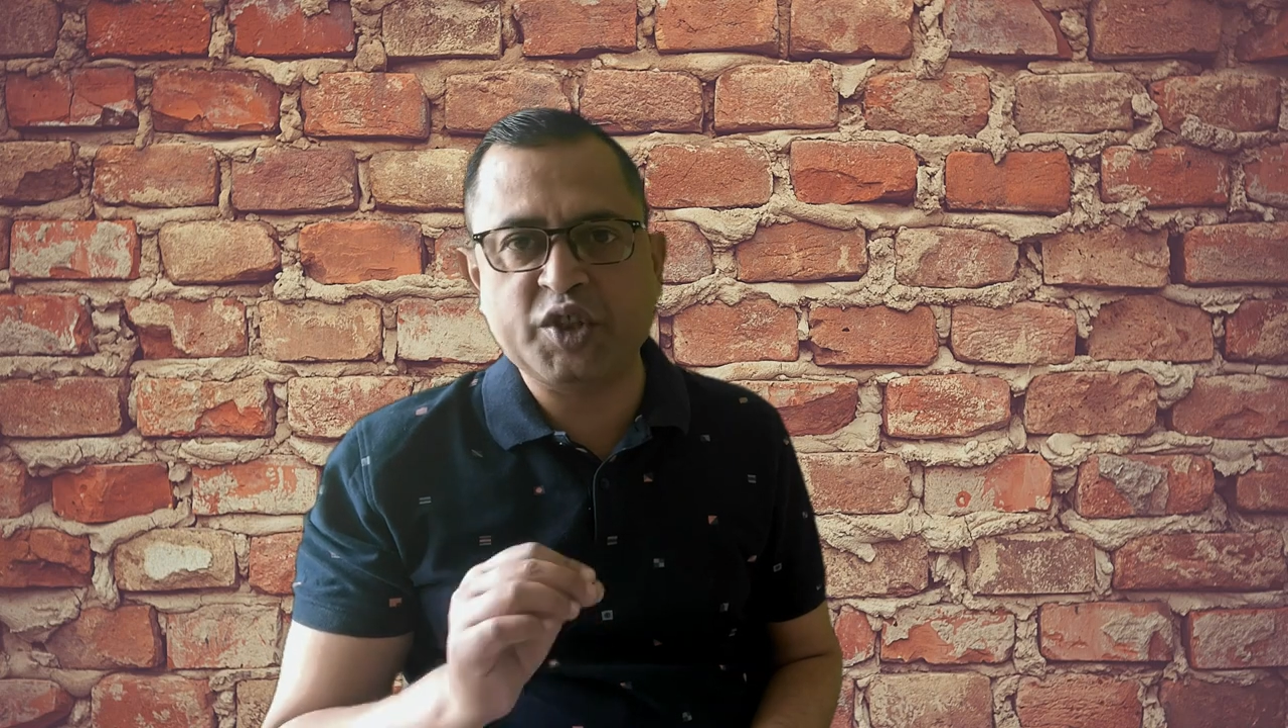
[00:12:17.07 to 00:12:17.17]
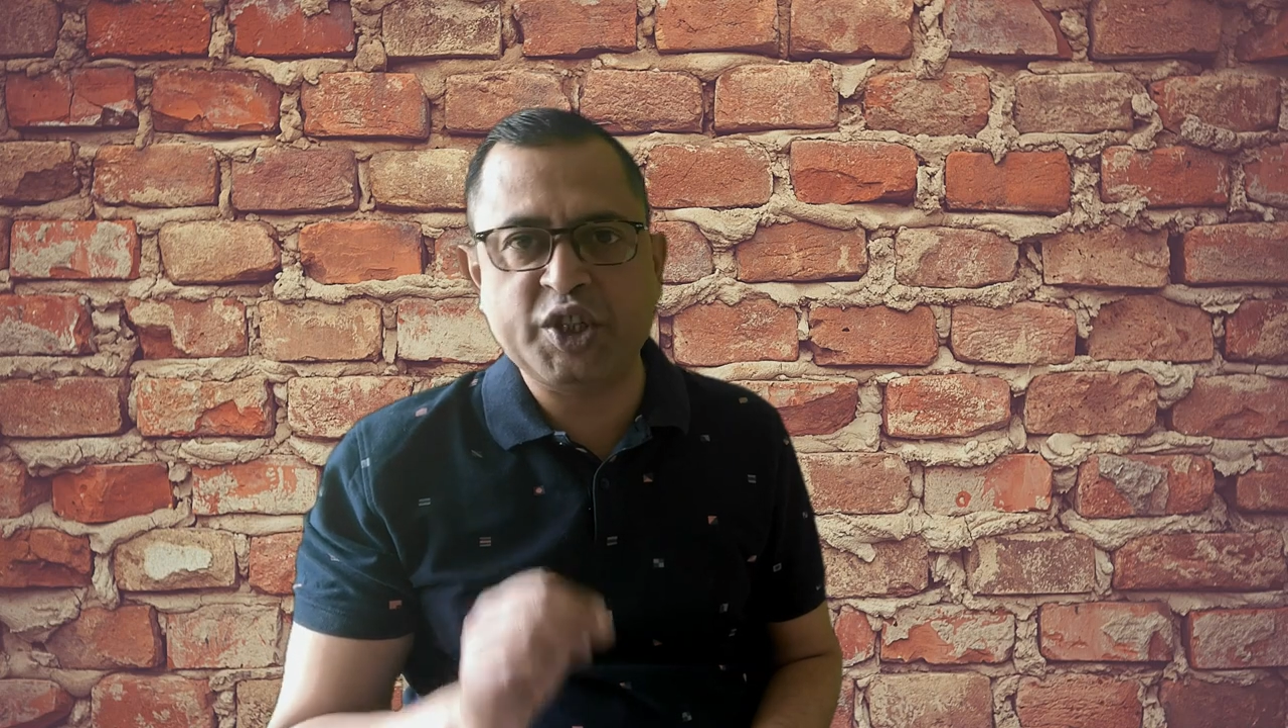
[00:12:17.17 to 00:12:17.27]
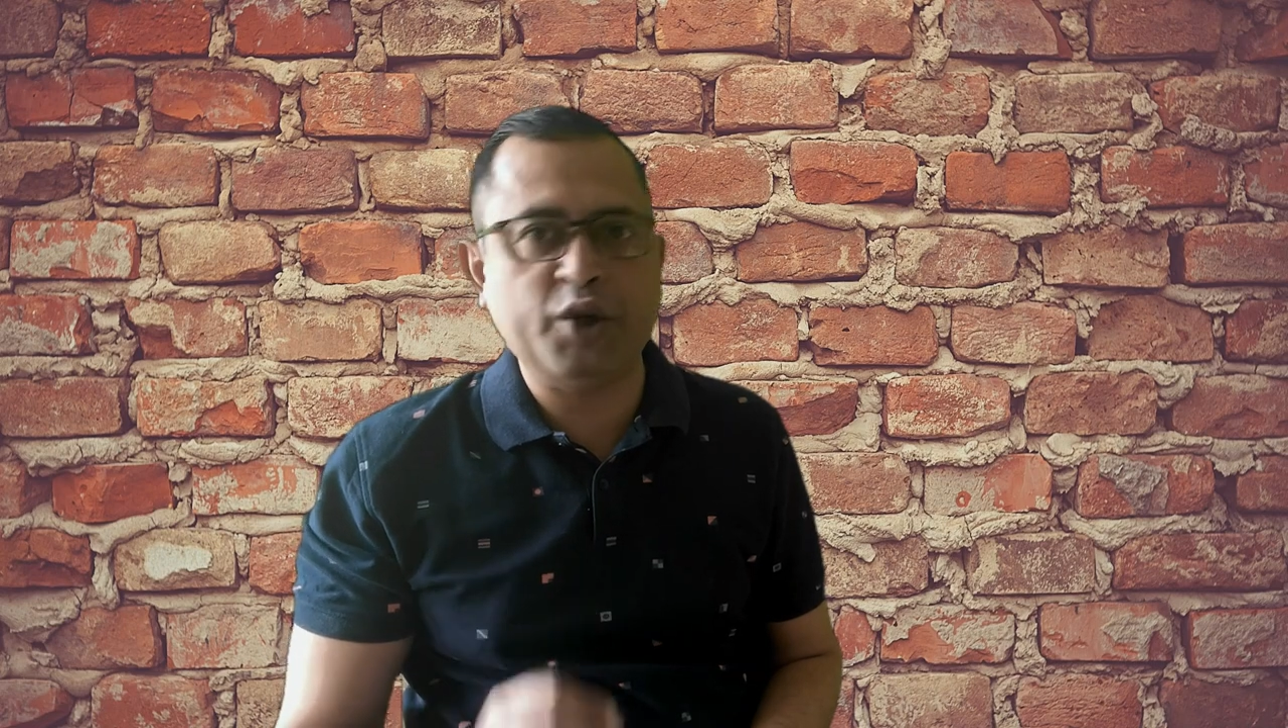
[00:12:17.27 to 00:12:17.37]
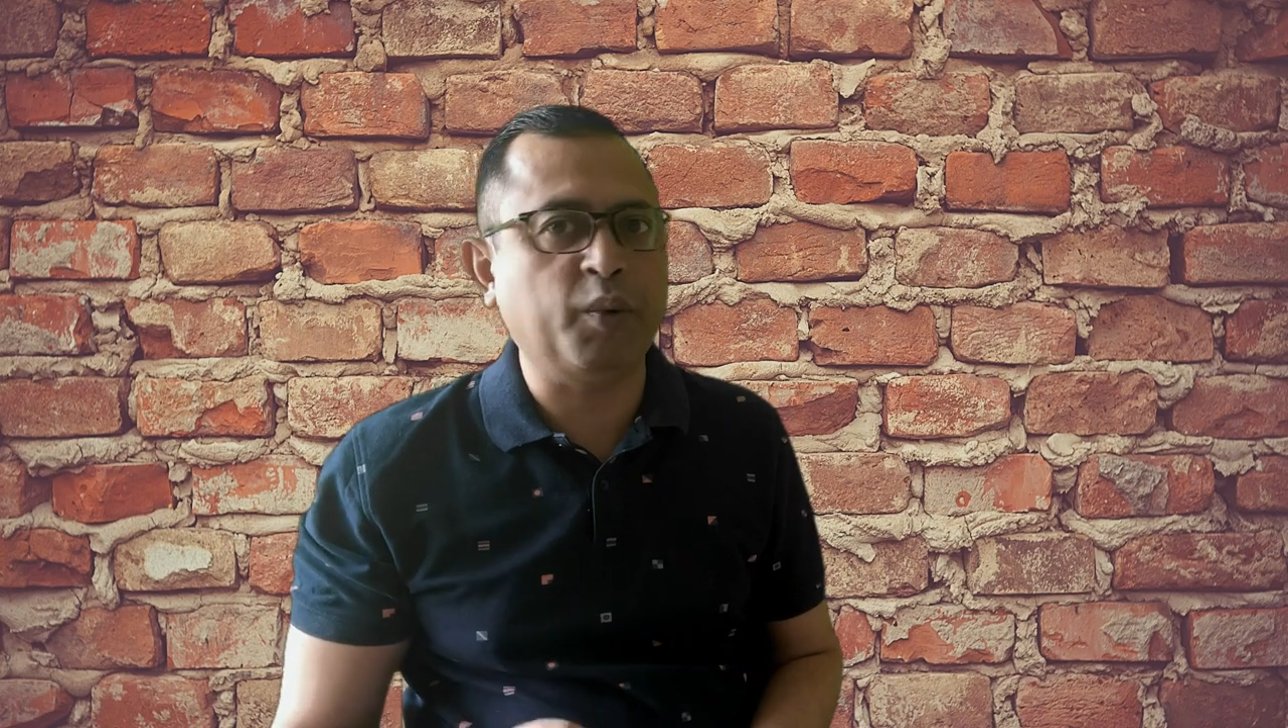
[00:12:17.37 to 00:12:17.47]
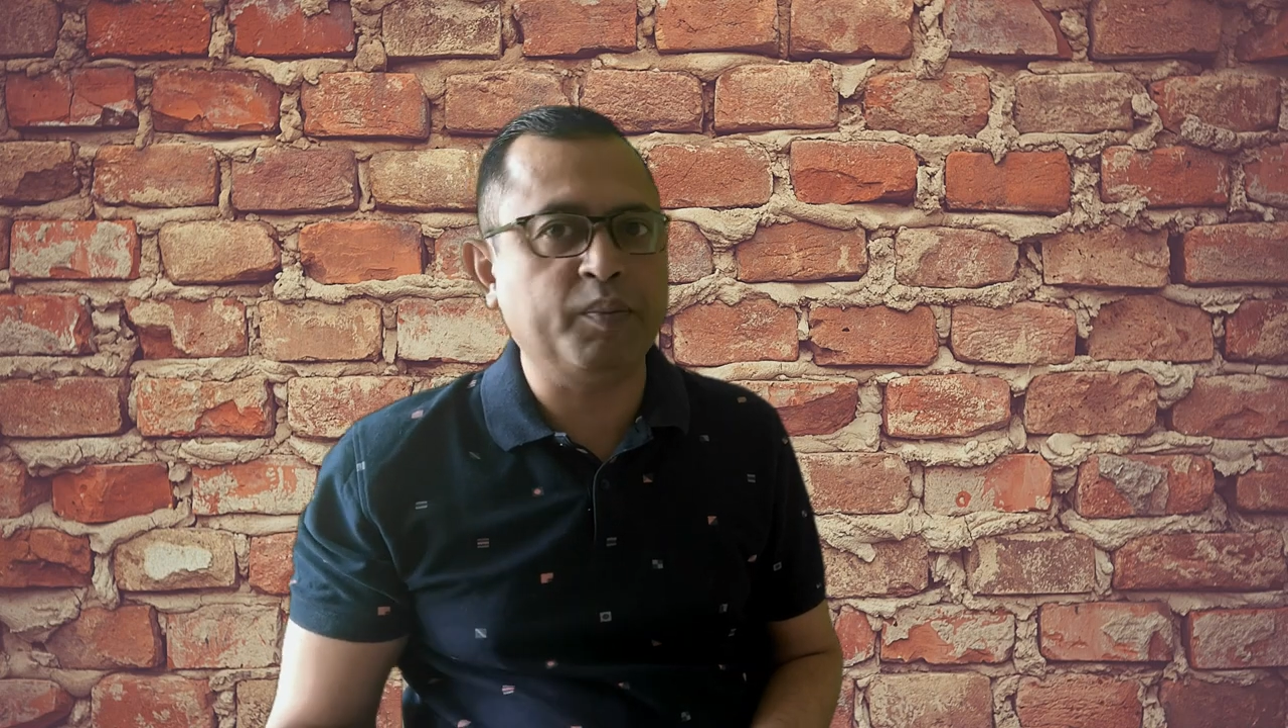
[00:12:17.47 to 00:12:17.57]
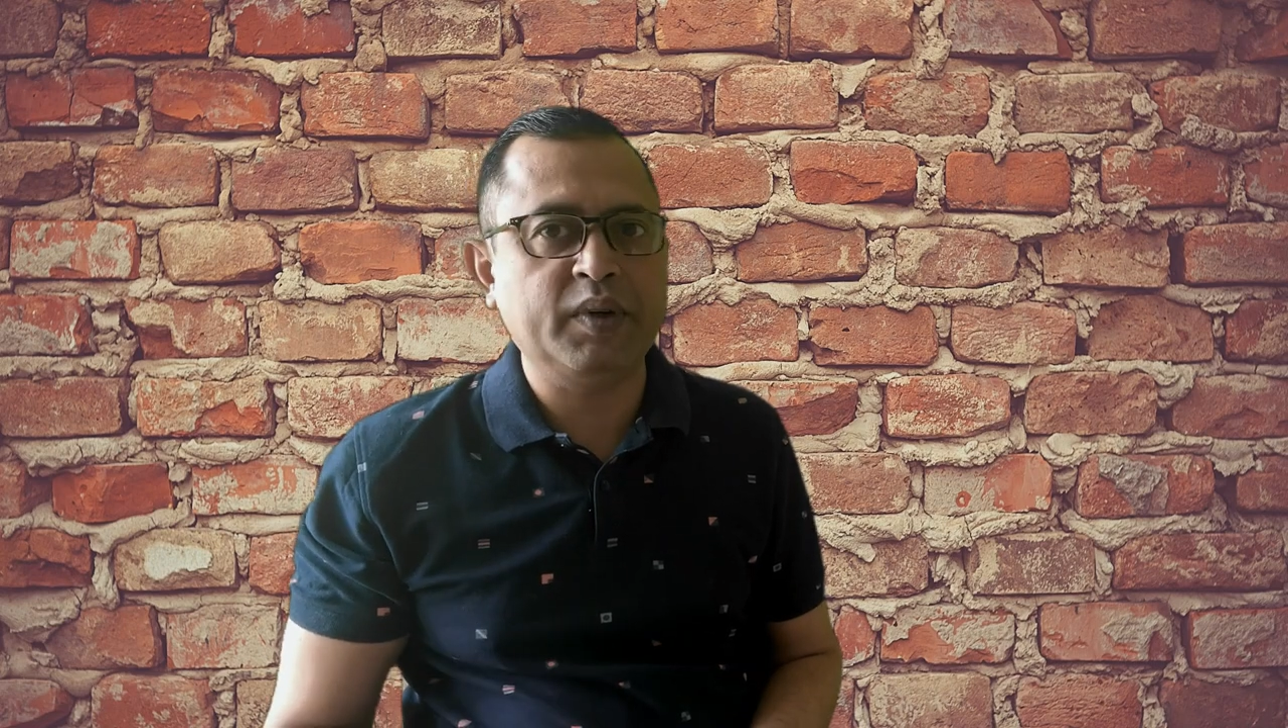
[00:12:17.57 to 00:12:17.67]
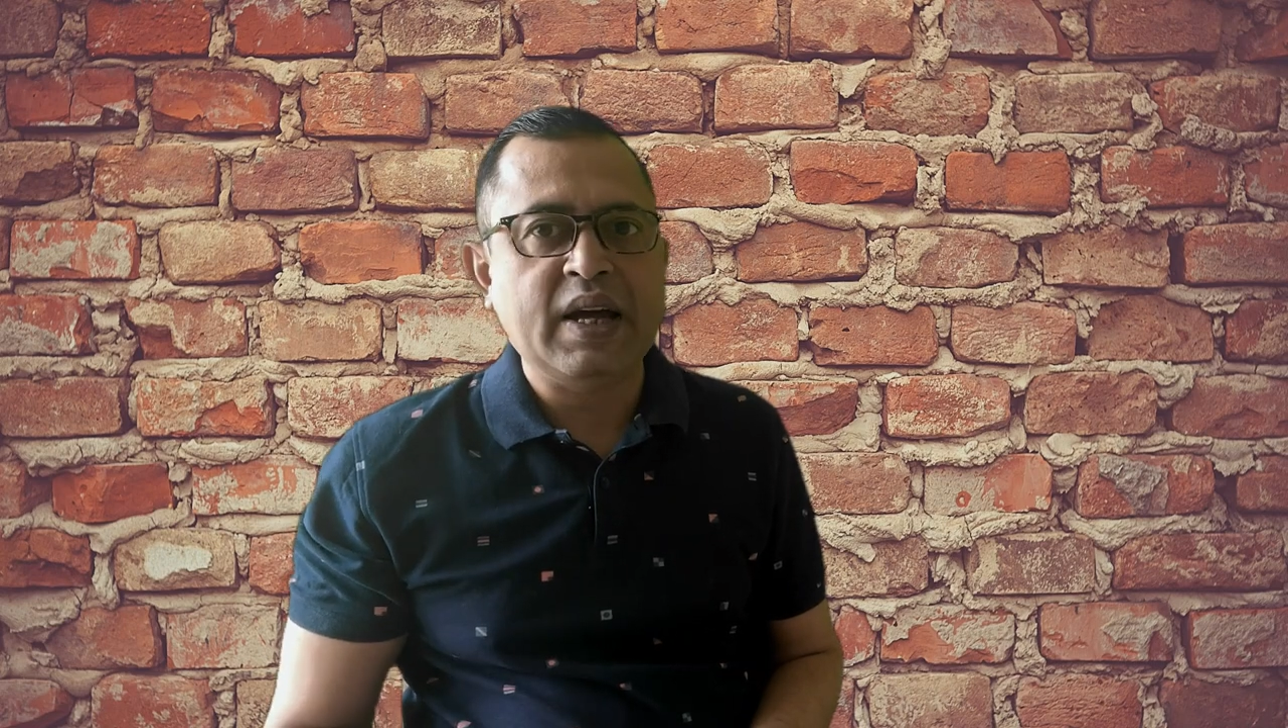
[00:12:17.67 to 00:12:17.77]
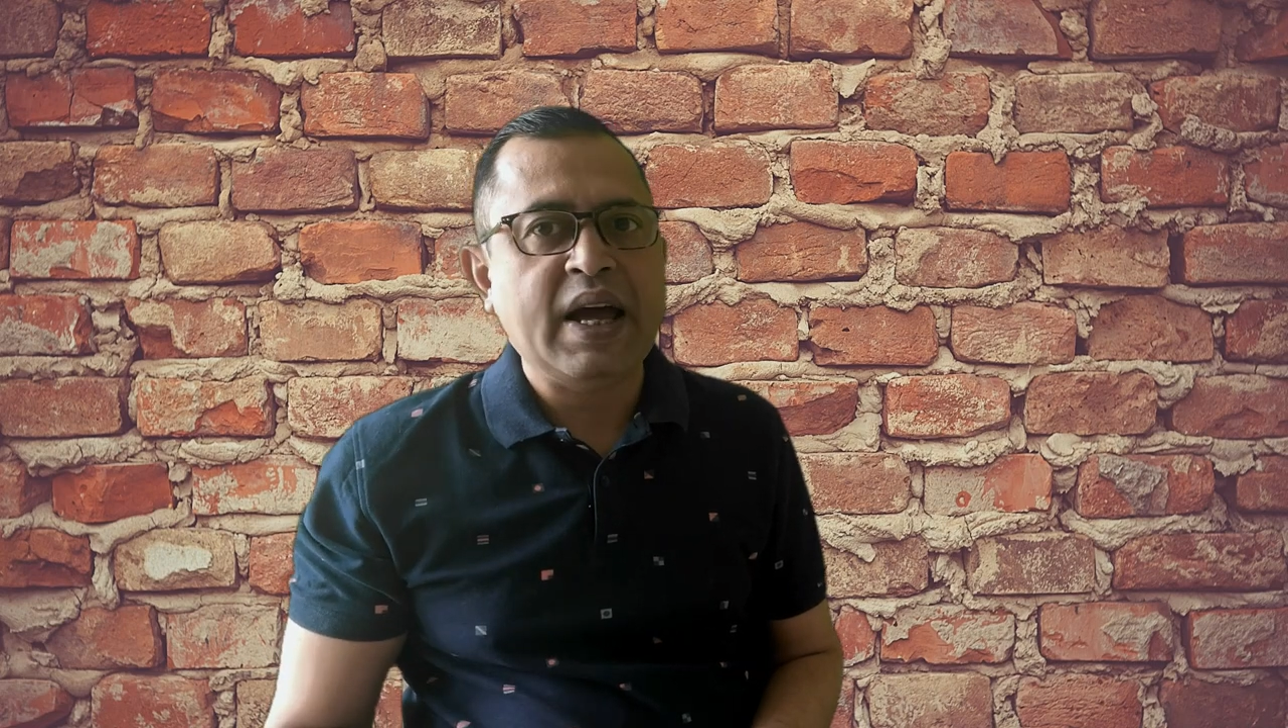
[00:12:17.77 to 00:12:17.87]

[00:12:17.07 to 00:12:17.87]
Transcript: genome.